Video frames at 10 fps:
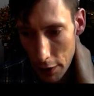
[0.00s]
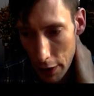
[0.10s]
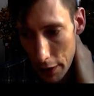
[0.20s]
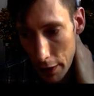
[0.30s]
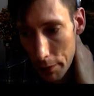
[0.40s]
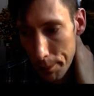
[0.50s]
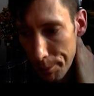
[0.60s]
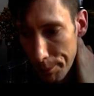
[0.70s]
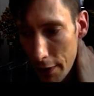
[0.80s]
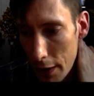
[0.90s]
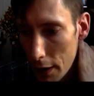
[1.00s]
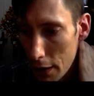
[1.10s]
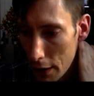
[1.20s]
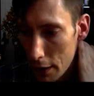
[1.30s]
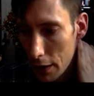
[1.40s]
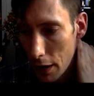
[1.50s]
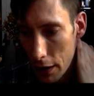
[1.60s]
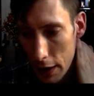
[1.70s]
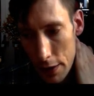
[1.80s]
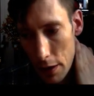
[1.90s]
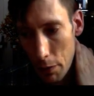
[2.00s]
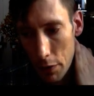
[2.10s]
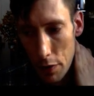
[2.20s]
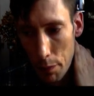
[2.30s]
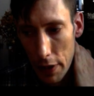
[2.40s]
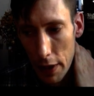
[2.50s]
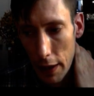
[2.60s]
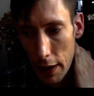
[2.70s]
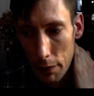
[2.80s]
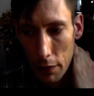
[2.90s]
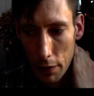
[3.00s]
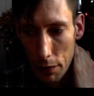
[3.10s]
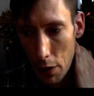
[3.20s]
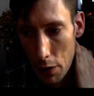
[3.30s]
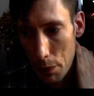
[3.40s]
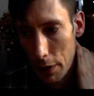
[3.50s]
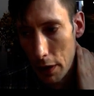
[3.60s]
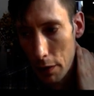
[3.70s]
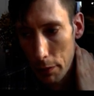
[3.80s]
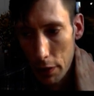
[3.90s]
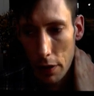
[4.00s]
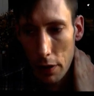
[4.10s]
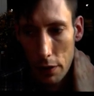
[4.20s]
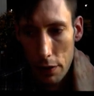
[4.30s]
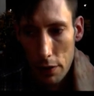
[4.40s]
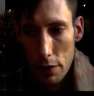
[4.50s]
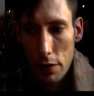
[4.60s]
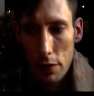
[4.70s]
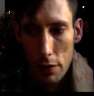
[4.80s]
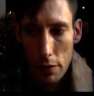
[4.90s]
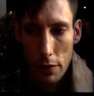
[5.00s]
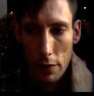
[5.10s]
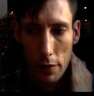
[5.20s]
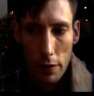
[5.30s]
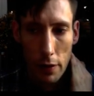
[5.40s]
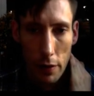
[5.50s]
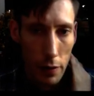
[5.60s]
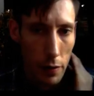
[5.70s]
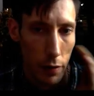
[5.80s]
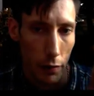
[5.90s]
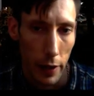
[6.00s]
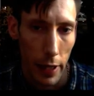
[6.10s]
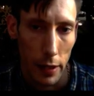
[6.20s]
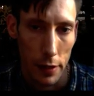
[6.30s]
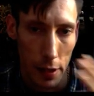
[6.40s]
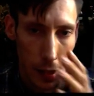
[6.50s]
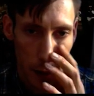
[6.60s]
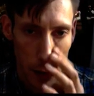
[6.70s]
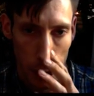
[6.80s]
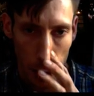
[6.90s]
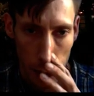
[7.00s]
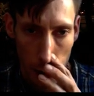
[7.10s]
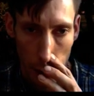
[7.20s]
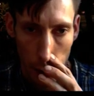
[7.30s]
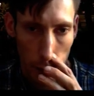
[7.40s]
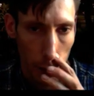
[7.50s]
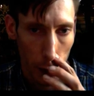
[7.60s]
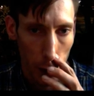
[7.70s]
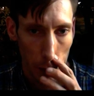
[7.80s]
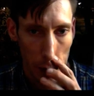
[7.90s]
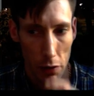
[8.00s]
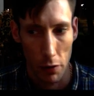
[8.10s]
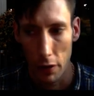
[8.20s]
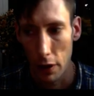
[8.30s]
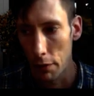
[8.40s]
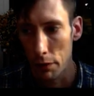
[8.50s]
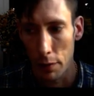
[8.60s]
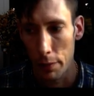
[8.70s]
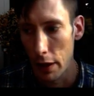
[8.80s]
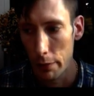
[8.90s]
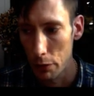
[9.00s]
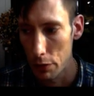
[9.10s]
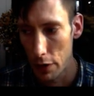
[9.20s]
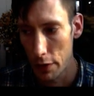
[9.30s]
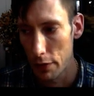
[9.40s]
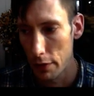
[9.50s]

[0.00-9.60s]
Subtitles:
I don't know. I need someone to be here for the first week, because the reality is I don't know if I'm going to be strong enough to be able to